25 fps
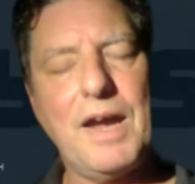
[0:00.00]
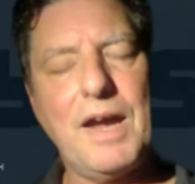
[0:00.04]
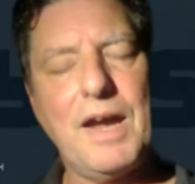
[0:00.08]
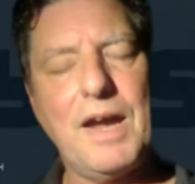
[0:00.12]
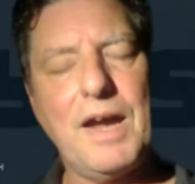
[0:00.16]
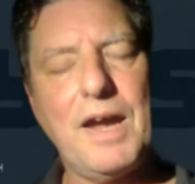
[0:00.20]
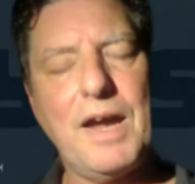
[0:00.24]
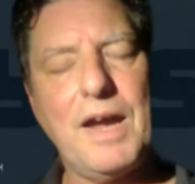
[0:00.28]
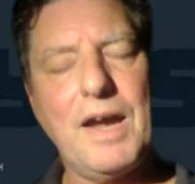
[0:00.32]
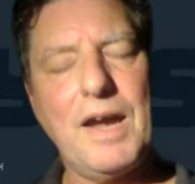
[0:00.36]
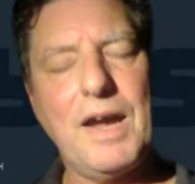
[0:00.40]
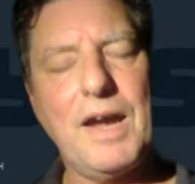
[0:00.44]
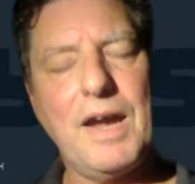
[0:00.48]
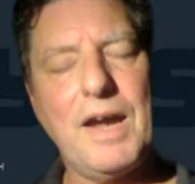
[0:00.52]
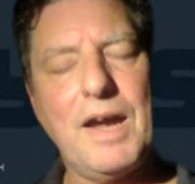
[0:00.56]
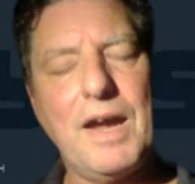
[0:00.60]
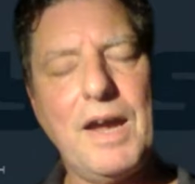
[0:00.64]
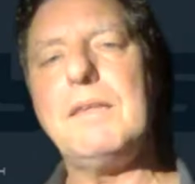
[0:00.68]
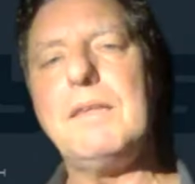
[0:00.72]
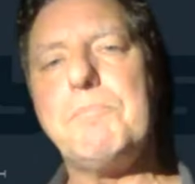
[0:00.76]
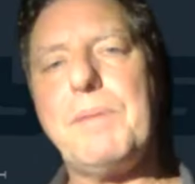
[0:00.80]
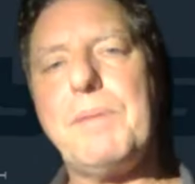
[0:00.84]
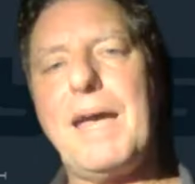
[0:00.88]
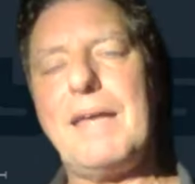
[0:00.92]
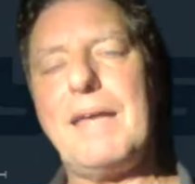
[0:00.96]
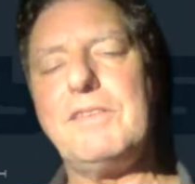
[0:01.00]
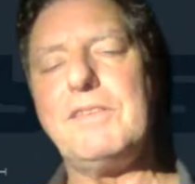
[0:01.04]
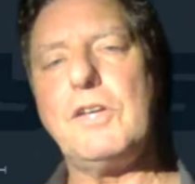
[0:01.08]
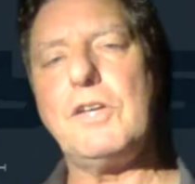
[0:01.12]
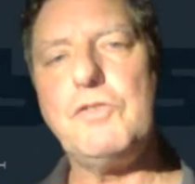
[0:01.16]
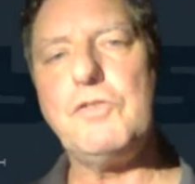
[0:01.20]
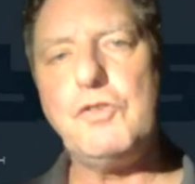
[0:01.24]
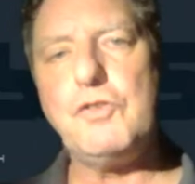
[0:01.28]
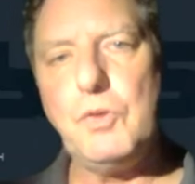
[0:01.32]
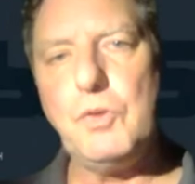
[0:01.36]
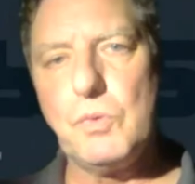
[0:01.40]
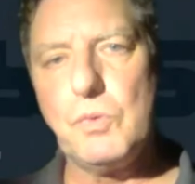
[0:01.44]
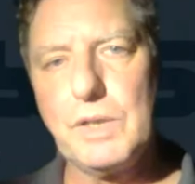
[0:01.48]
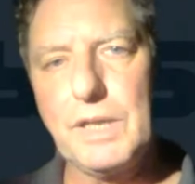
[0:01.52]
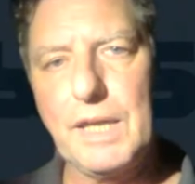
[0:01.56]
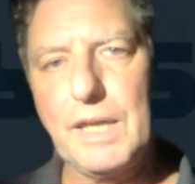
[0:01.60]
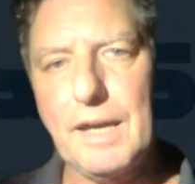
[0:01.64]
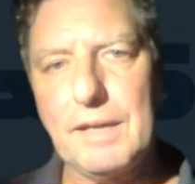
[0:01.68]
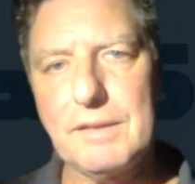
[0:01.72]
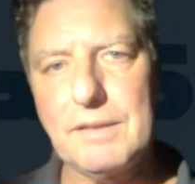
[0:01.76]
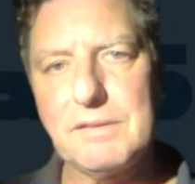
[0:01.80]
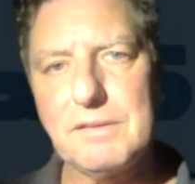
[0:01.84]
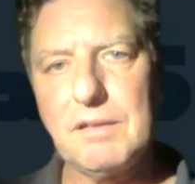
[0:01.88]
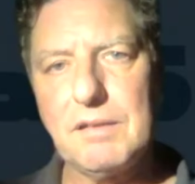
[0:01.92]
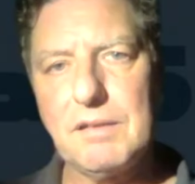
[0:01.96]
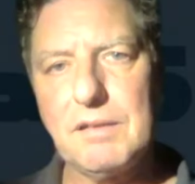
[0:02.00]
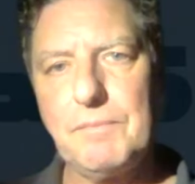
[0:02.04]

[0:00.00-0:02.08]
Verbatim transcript: as an independent unit.